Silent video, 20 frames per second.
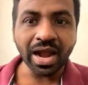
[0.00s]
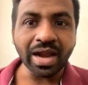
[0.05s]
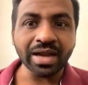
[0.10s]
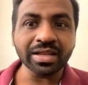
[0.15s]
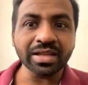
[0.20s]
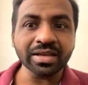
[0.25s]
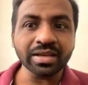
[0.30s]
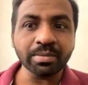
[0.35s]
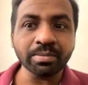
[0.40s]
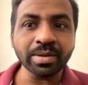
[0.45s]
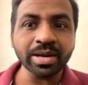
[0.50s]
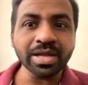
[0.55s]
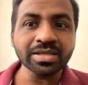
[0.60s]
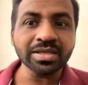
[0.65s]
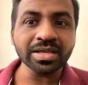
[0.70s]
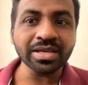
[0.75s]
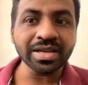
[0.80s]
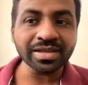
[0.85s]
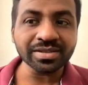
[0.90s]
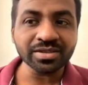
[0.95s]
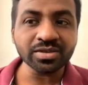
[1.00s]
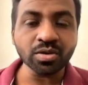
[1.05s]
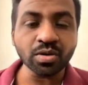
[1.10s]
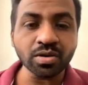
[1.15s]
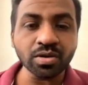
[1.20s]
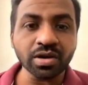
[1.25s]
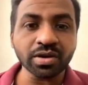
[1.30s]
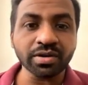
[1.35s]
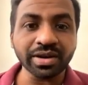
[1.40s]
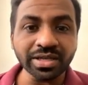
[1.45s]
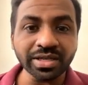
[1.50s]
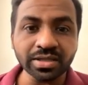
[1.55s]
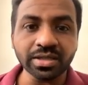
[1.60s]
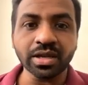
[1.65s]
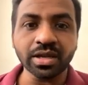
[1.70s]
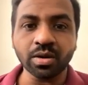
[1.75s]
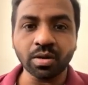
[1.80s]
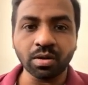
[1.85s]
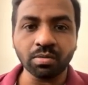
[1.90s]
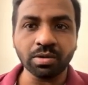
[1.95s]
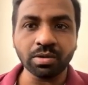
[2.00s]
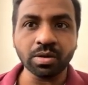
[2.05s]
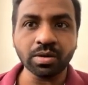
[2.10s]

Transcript: and the temperature does not reach the normal.